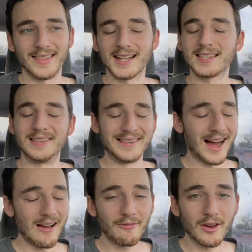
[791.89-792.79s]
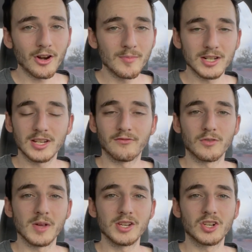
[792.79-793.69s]
that's not very much
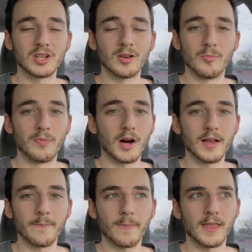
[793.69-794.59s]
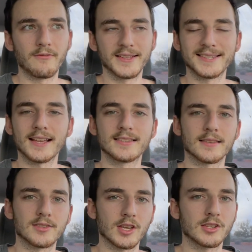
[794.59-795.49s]
information, but if it says
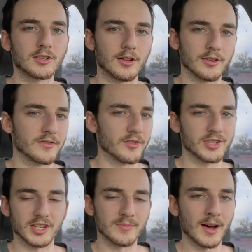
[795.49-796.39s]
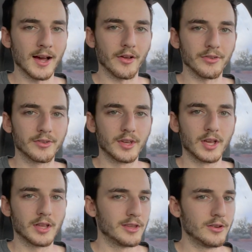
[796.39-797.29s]
$6 for 6 miles,
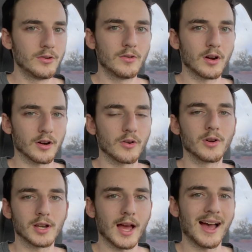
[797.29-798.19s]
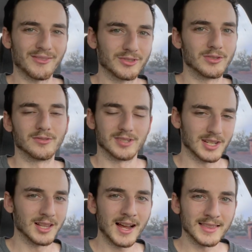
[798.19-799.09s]
you are going to have to
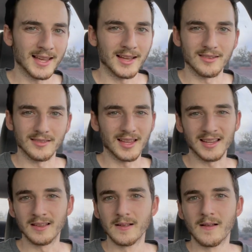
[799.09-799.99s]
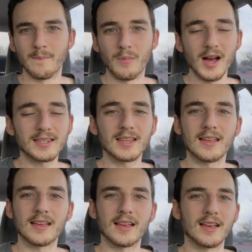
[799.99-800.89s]
decline that. Like, but
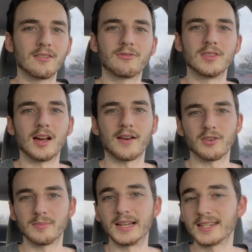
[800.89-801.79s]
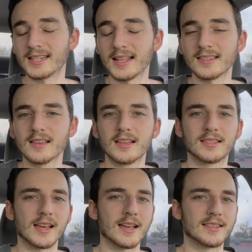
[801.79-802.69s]
if the offer makes sense,
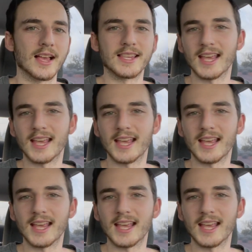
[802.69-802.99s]
say it says